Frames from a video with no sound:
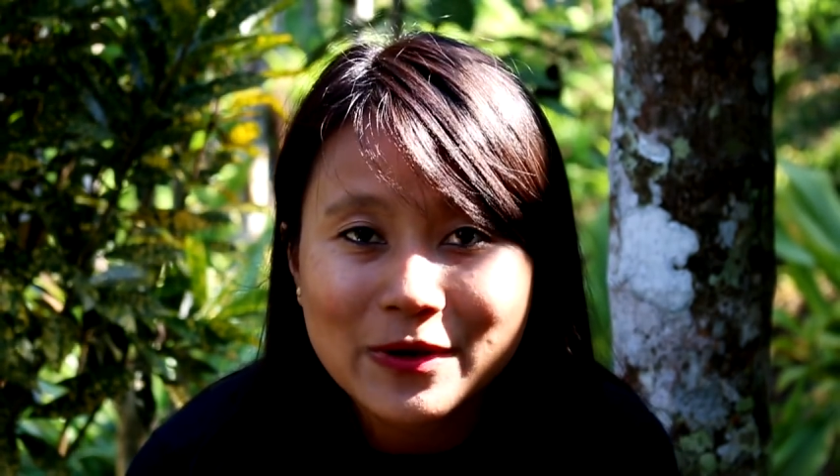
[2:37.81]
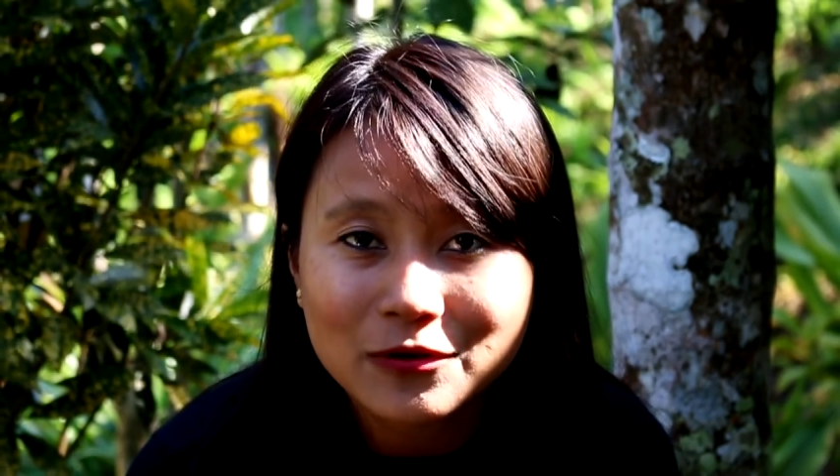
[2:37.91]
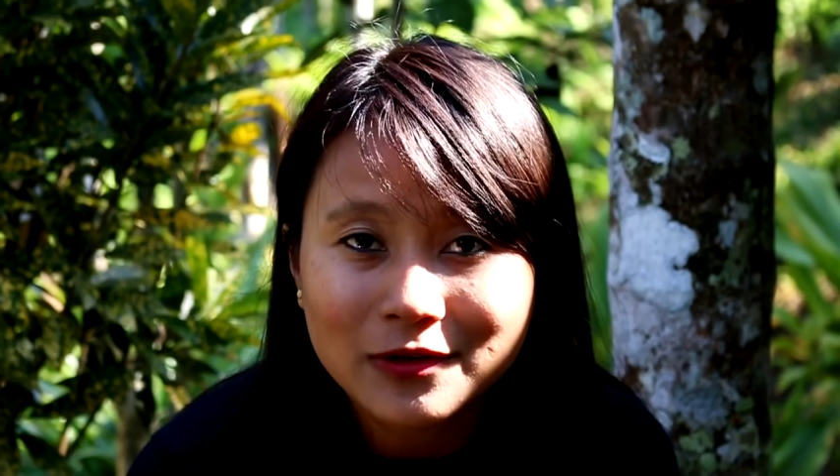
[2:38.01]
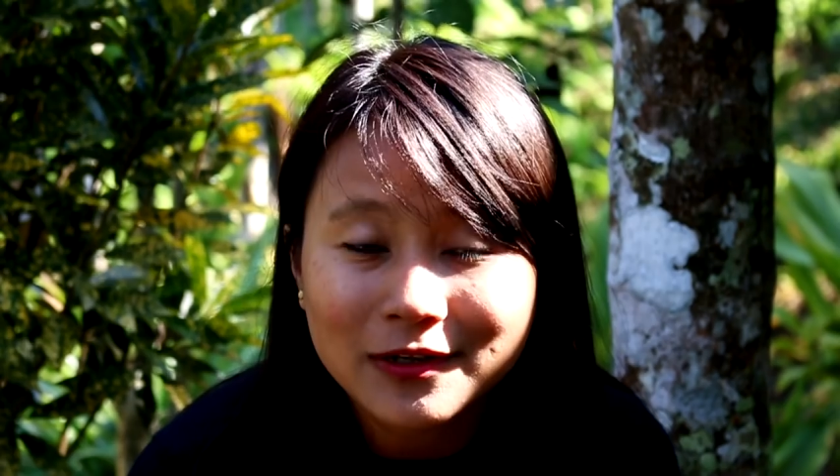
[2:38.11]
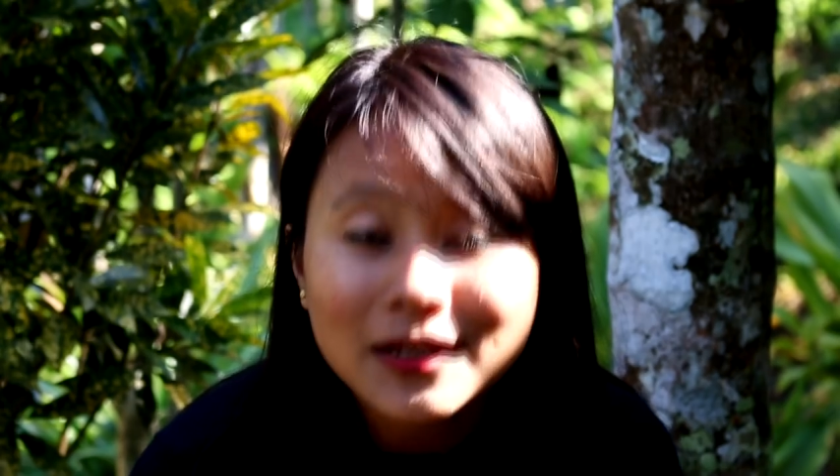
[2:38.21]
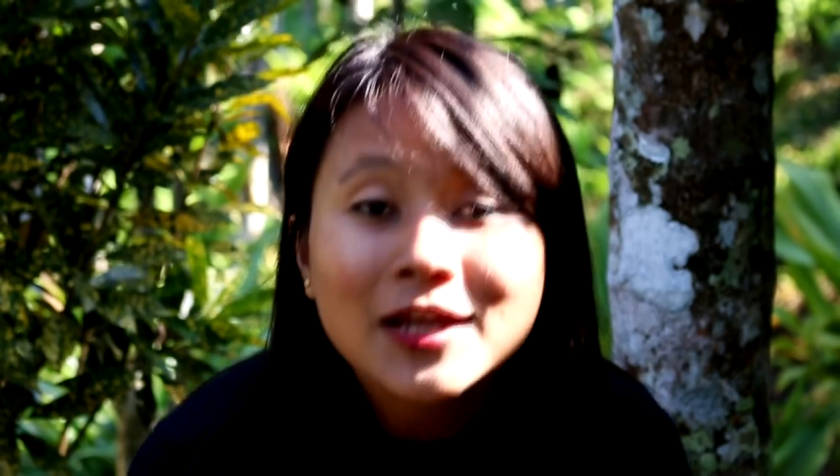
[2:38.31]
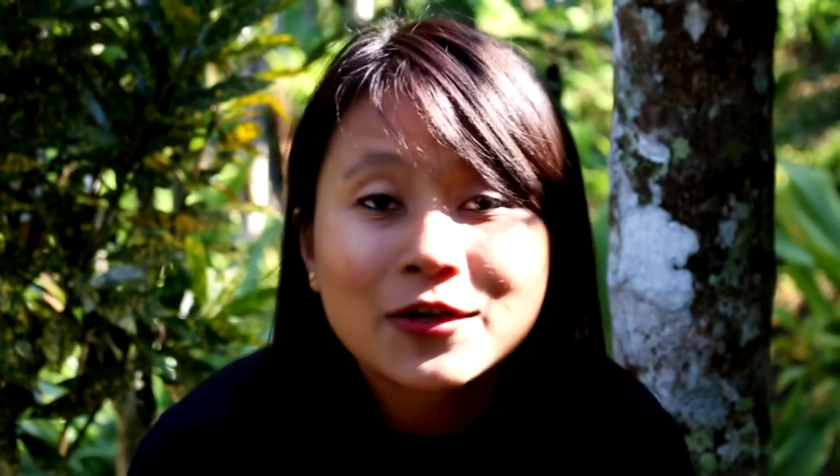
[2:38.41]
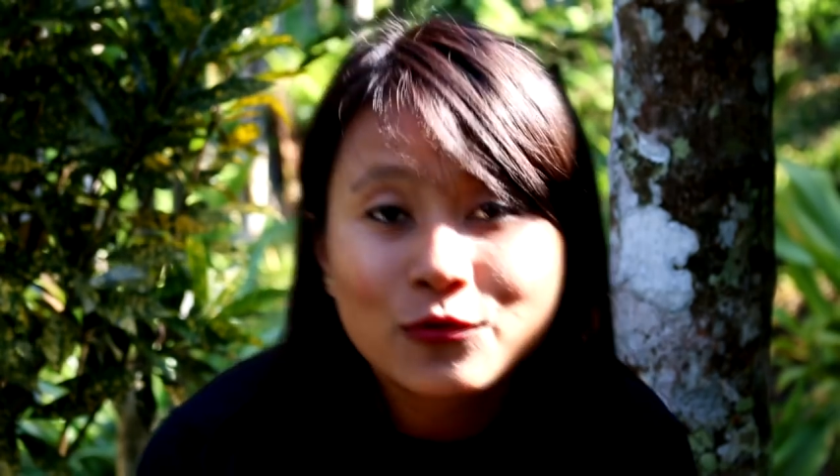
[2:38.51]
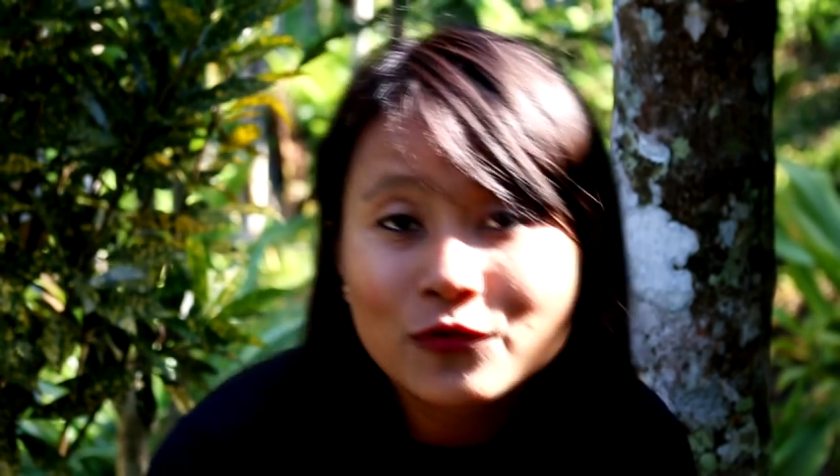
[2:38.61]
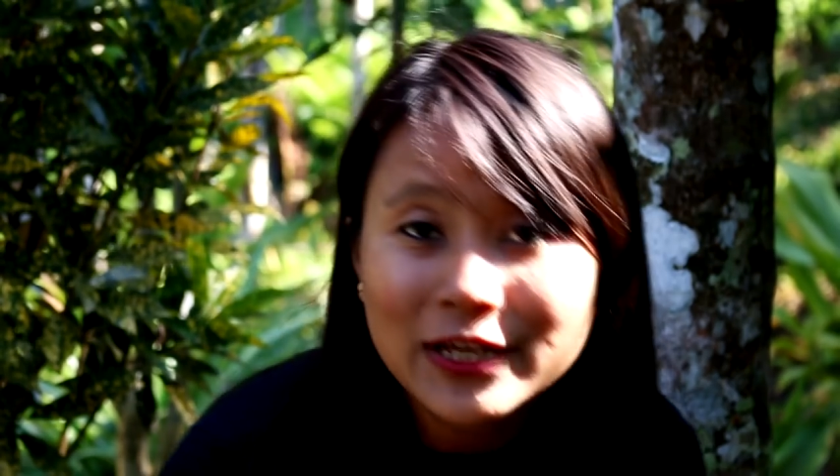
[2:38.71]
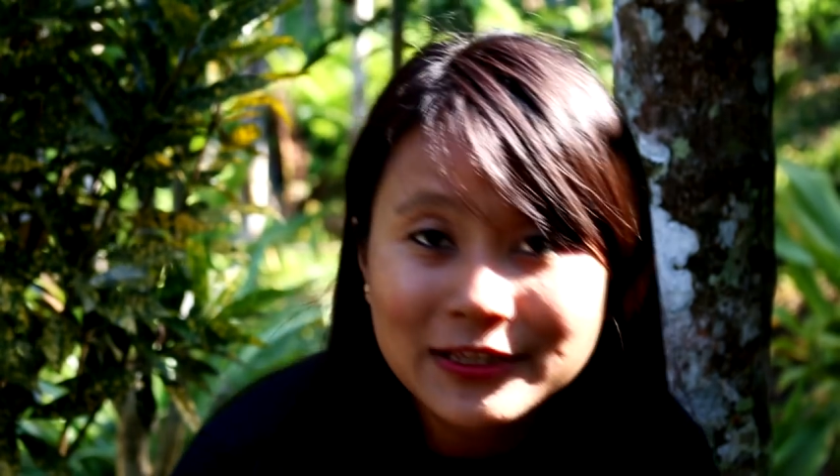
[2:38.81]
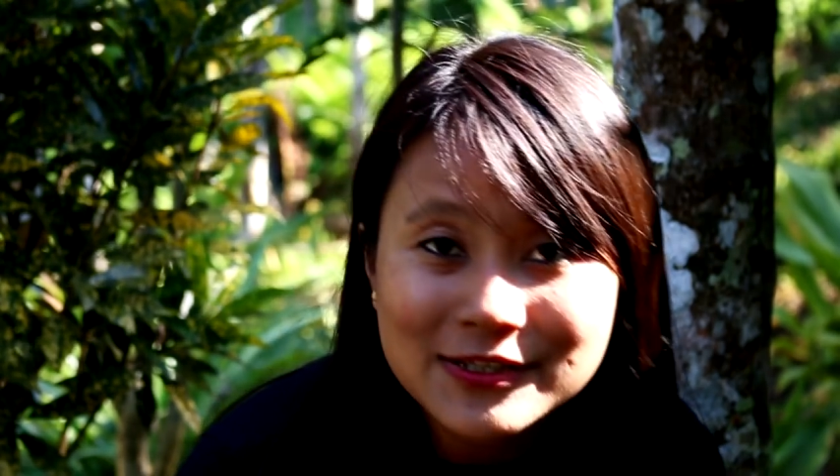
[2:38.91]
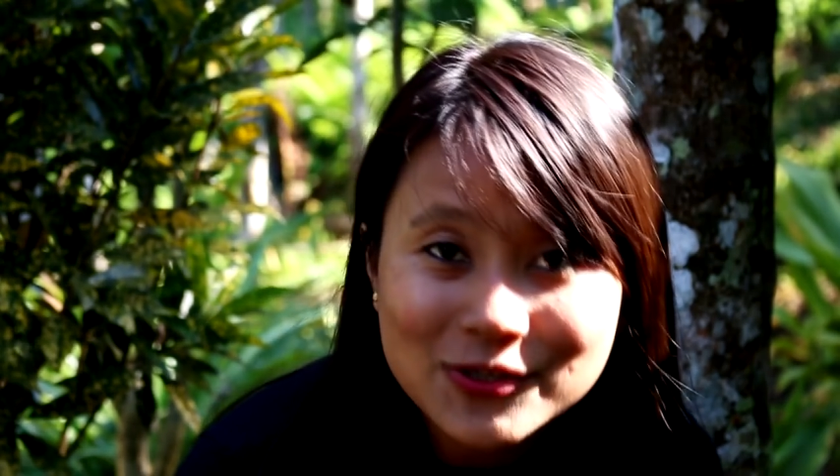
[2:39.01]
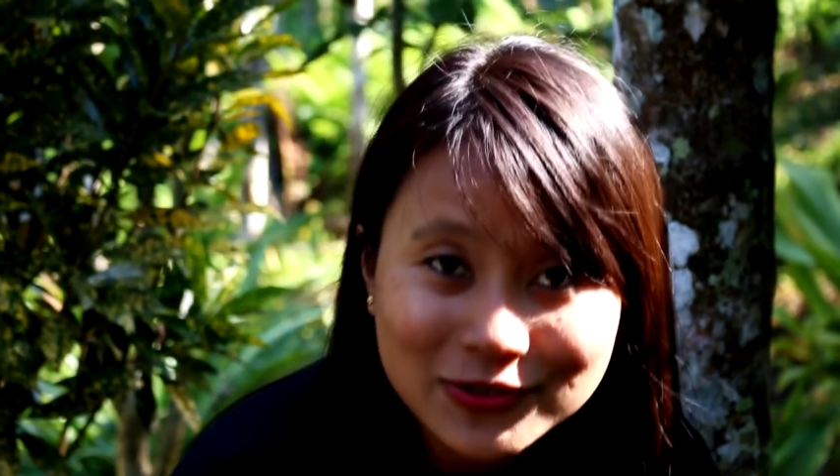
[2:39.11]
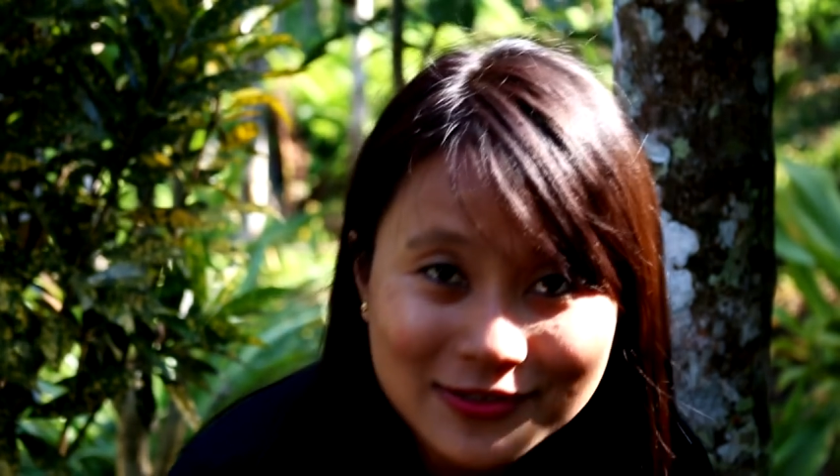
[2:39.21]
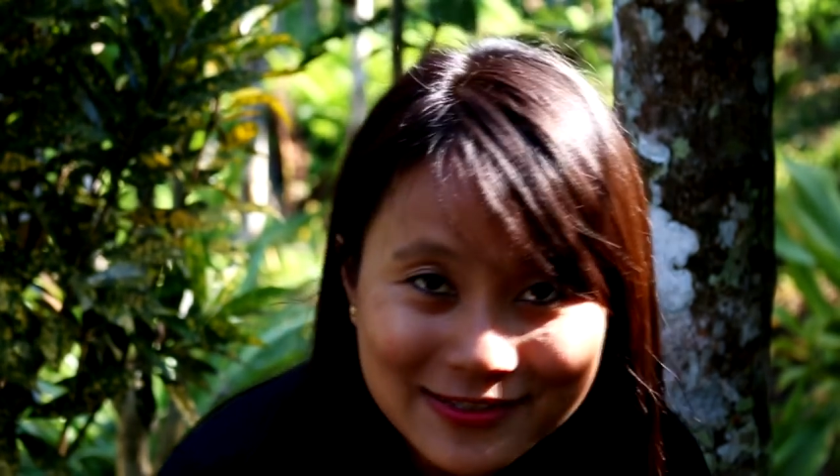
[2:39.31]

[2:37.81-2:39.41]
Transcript: powder. Don't forget the salt.